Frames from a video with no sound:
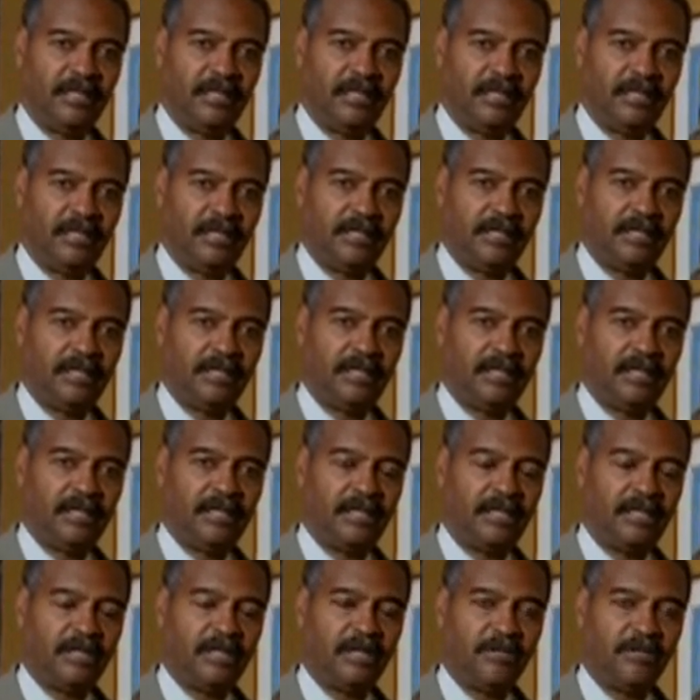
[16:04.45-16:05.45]
in
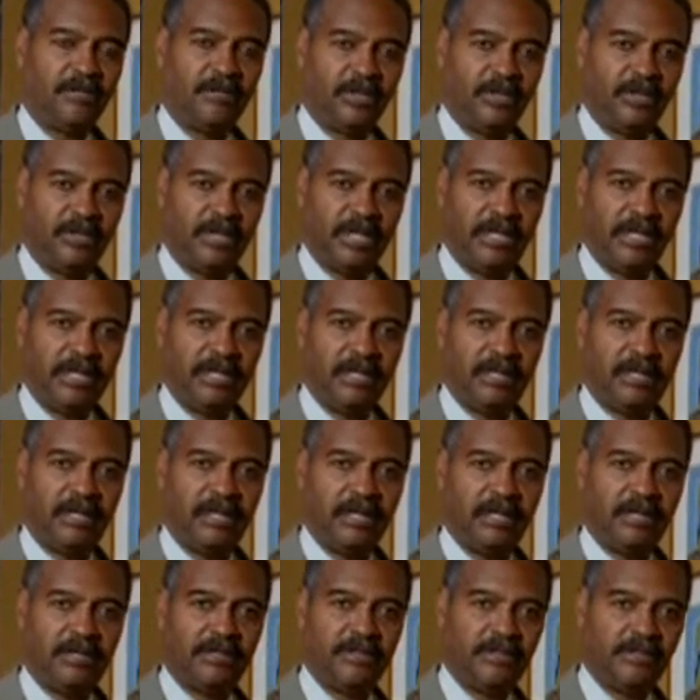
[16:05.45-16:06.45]
a community
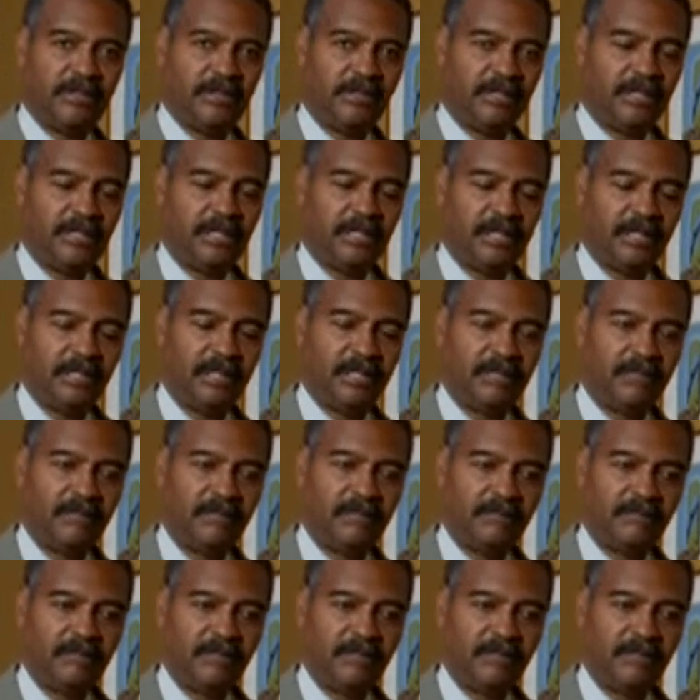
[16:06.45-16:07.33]
art uh,